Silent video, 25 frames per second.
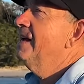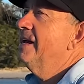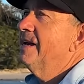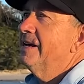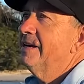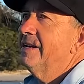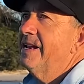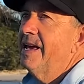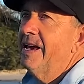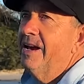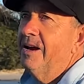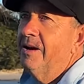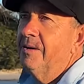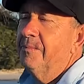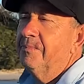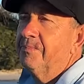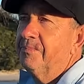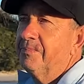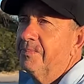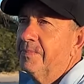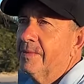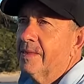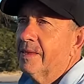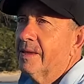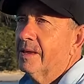Now,
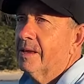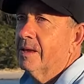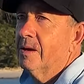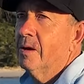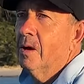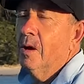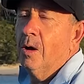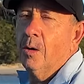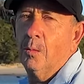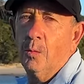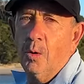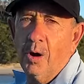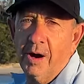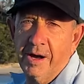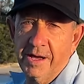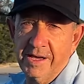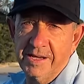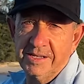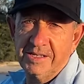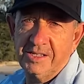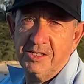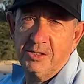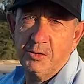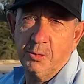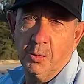why
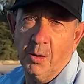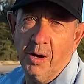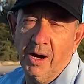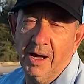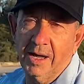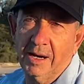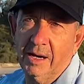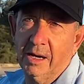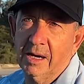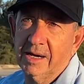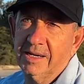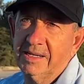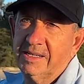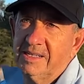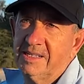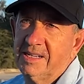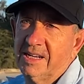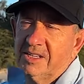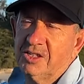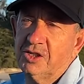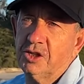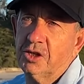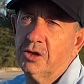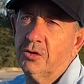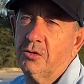is twilight
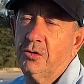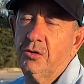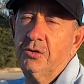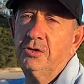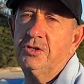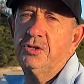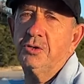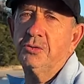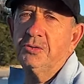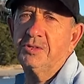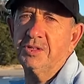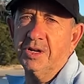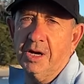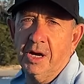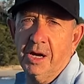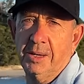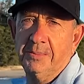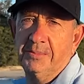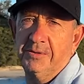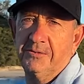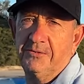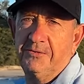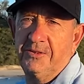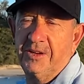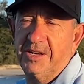such a crucial time
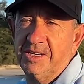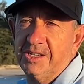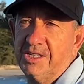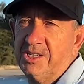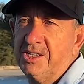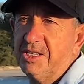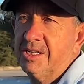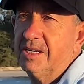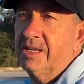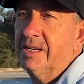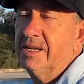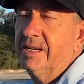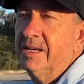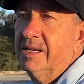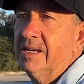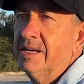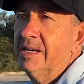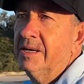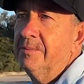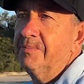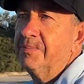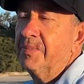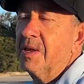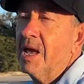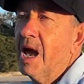to fish?
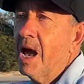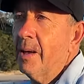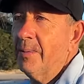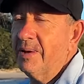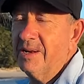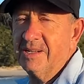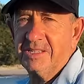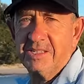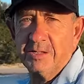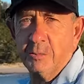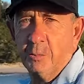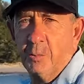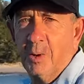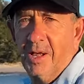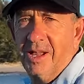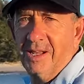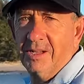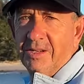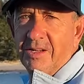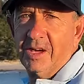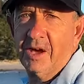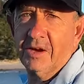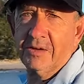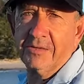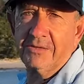I mean, it's a
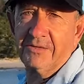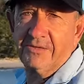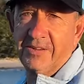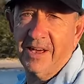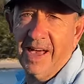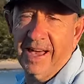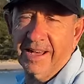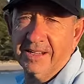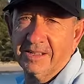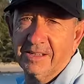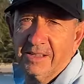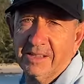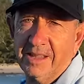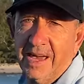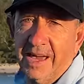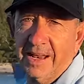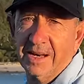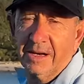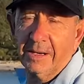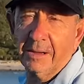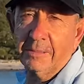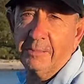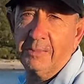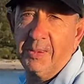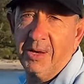well-known fact that
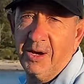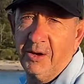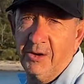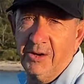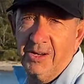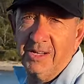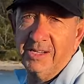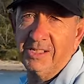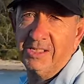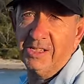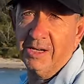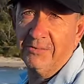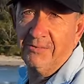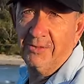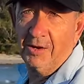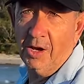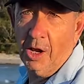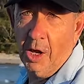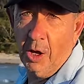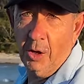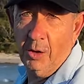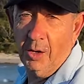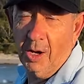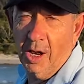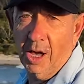periods of
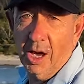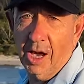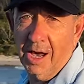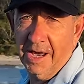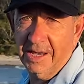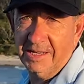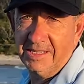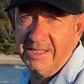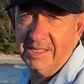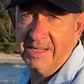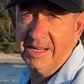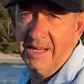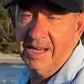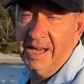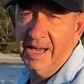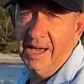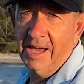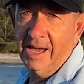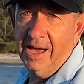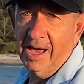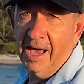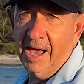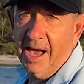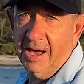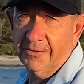low light
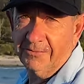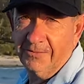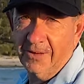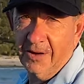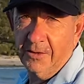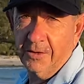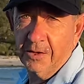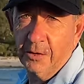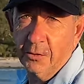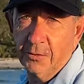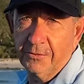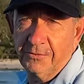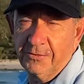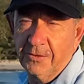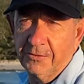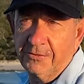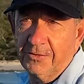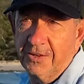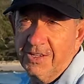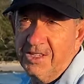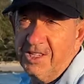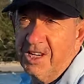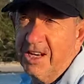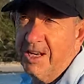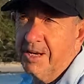are very good for
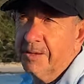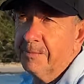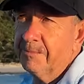fishing.